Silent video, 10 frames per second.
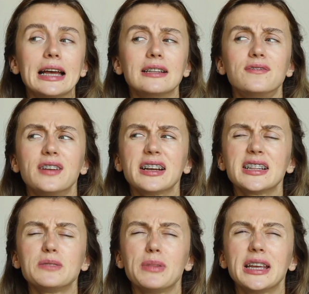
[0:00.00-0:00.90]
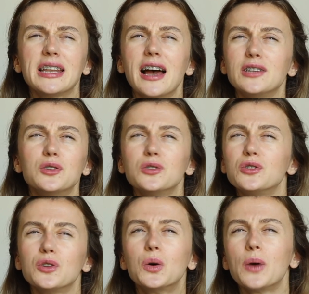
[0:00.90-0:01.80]
and frankly speaking I don't
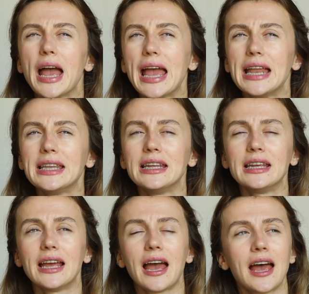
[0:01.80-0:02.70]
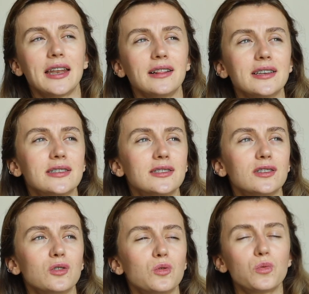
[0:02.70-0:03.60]
know any
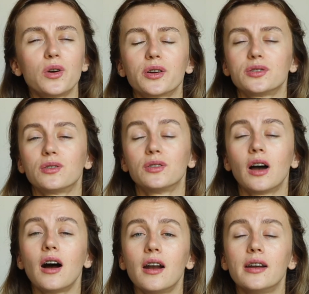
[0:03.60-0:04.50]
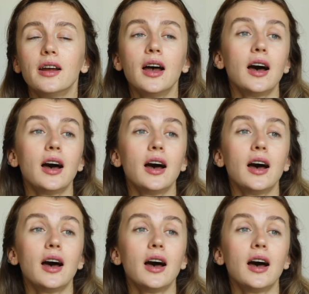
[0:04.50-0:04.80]
analyst who works on R